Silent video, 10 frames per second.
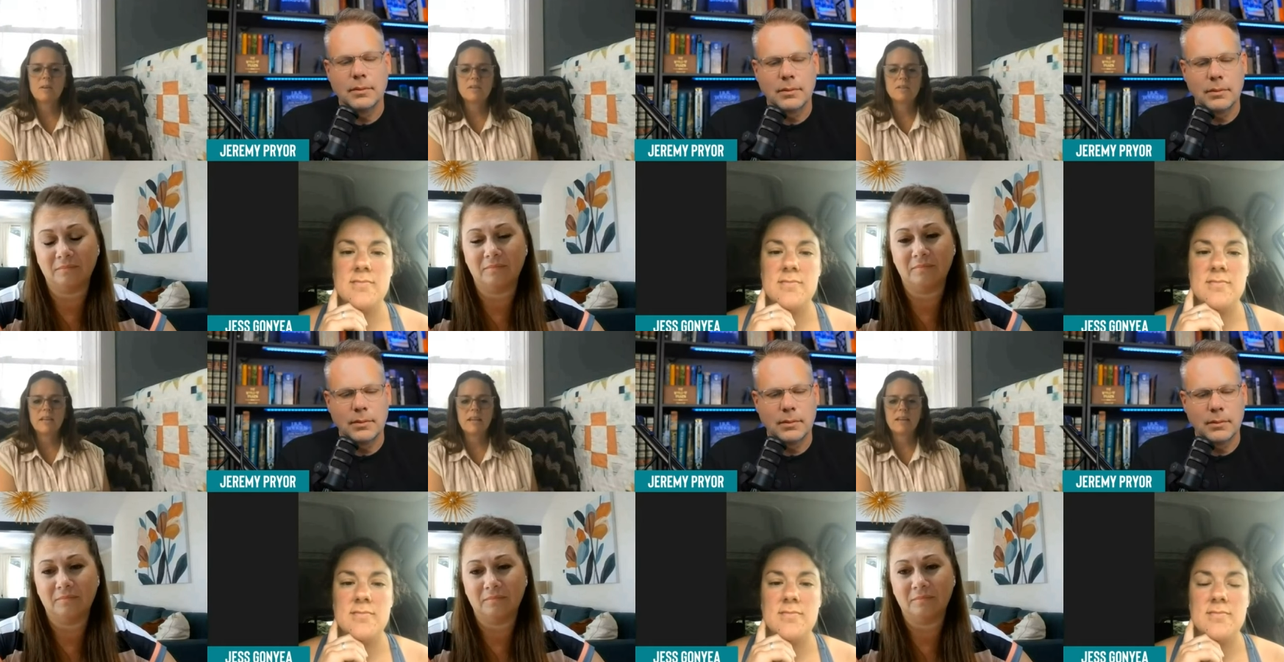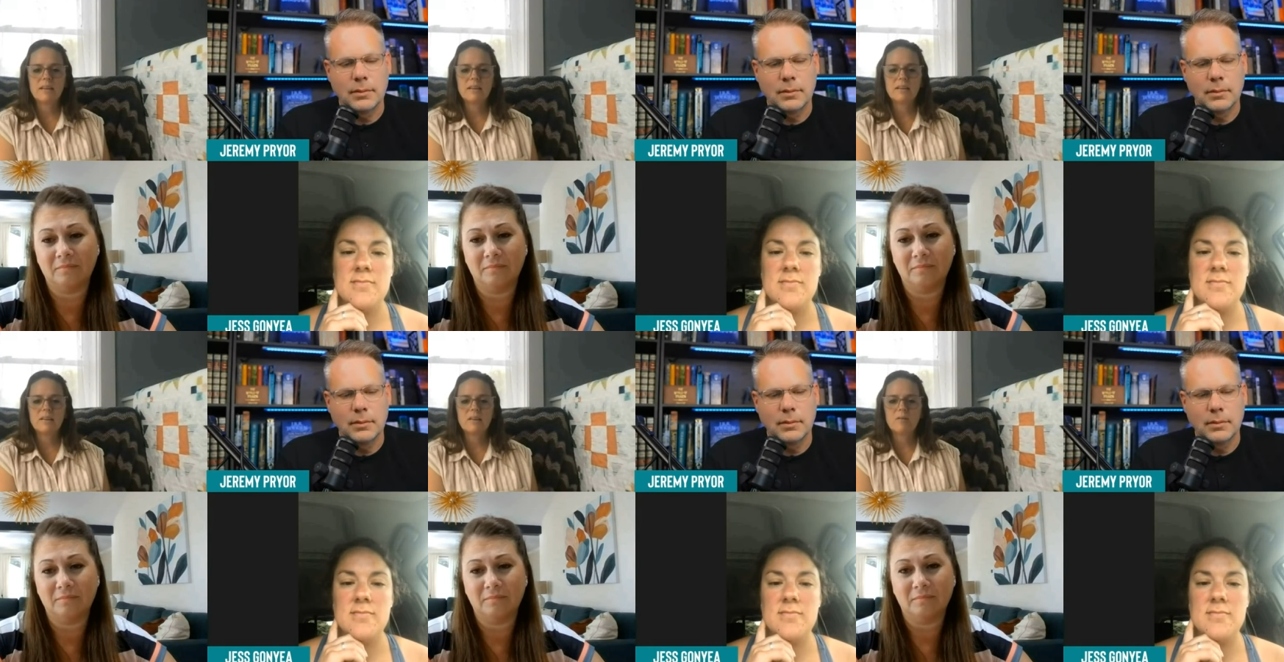Speaker 1: understand
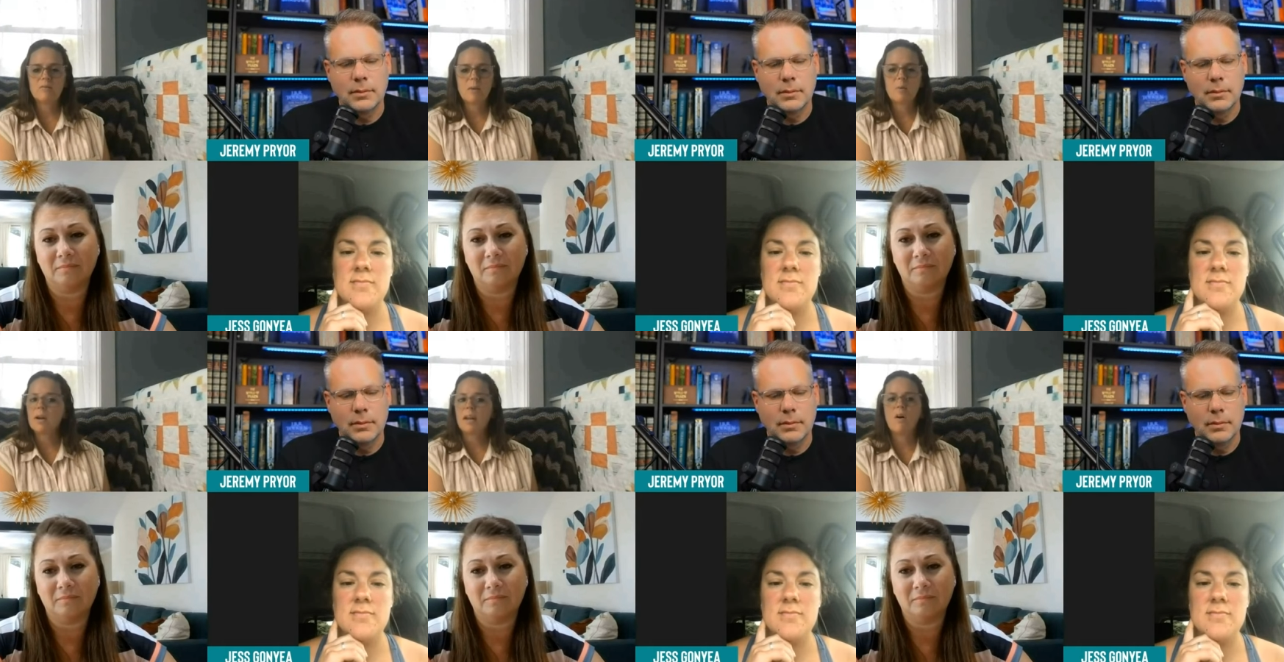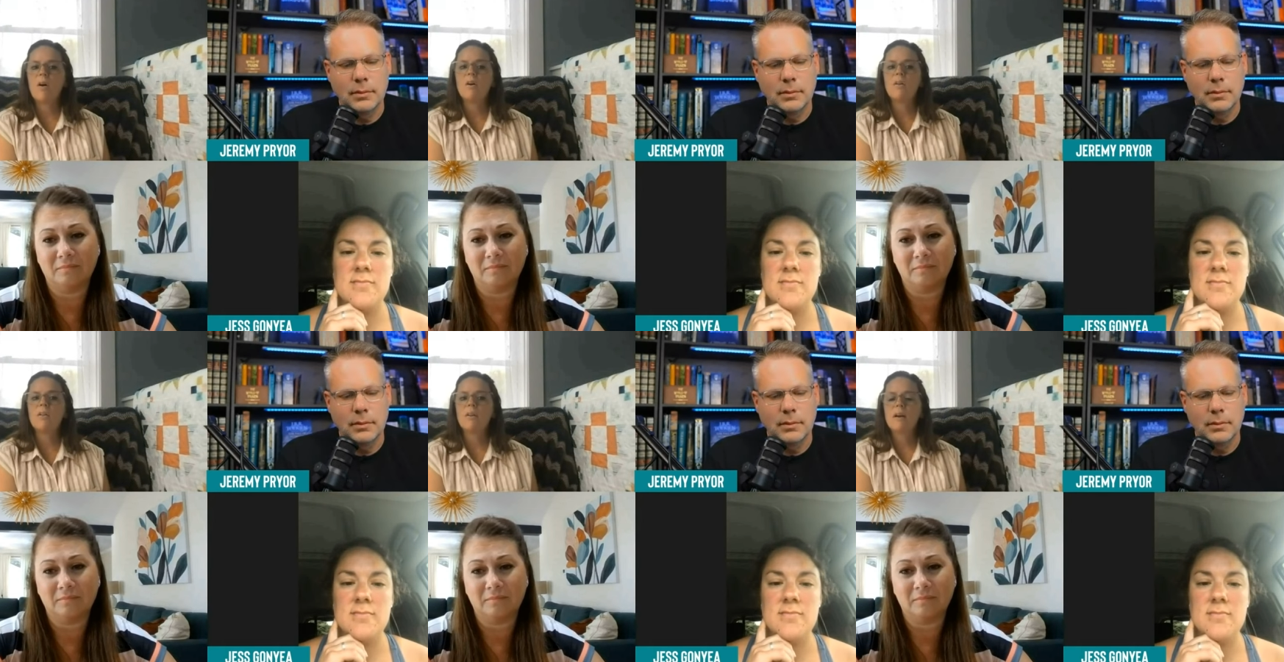her framework at all.
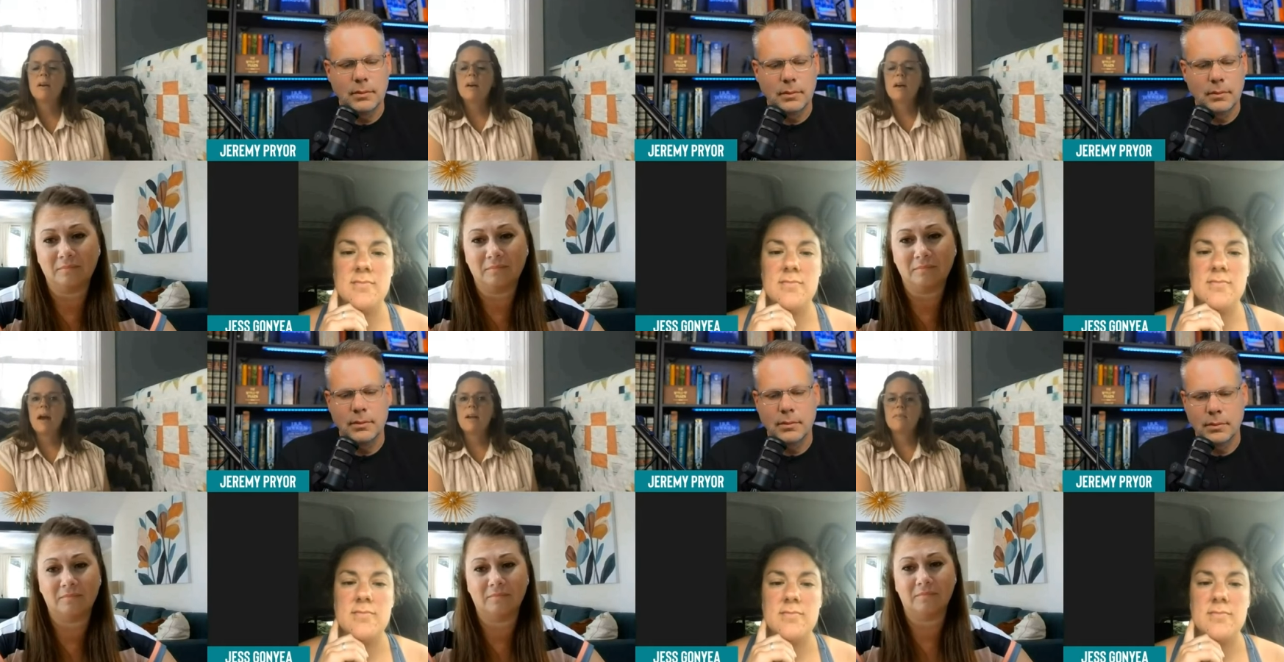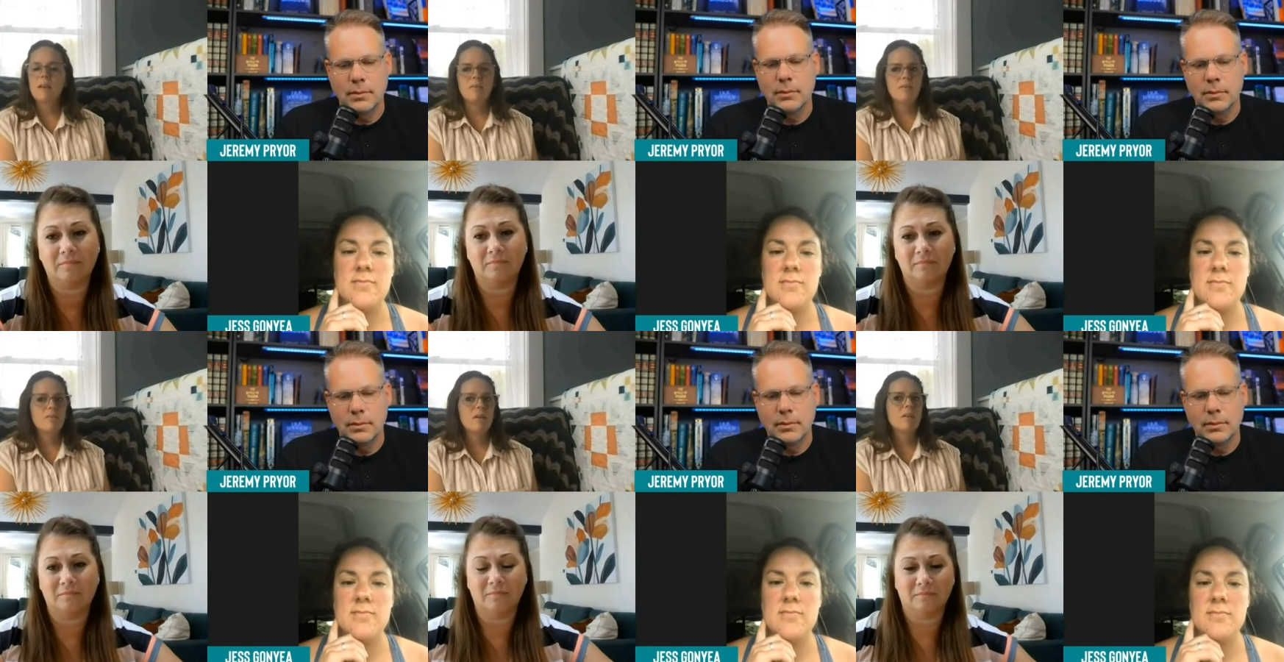I've
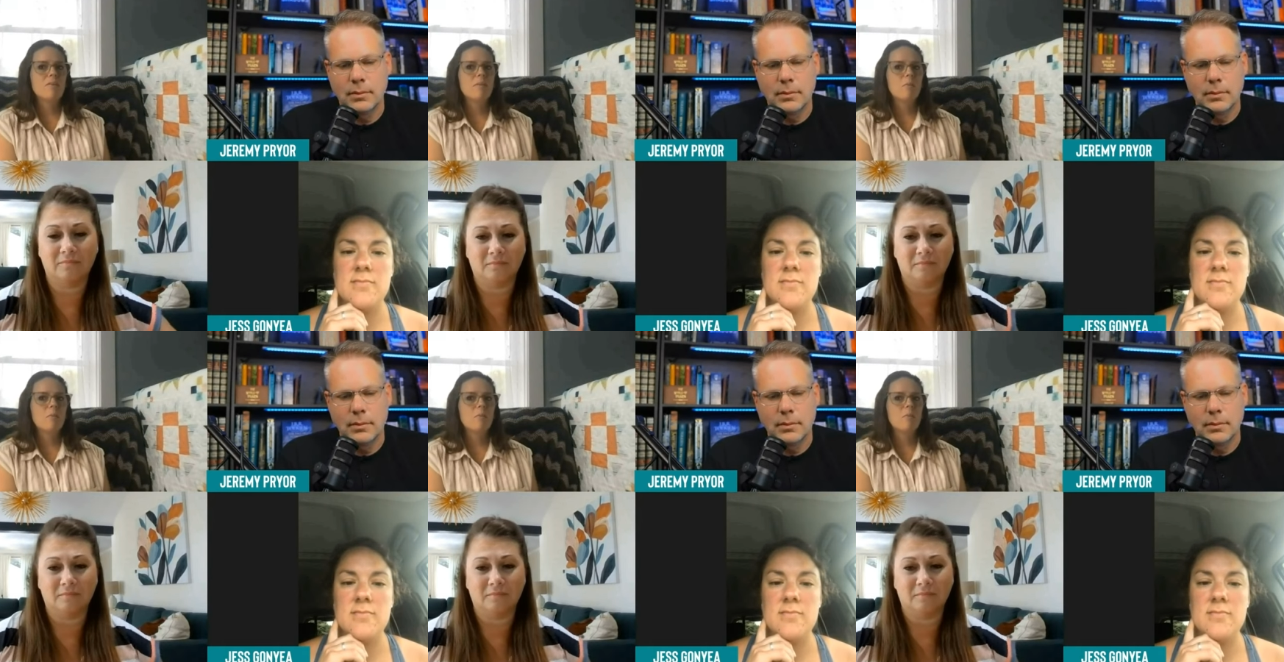never thought of the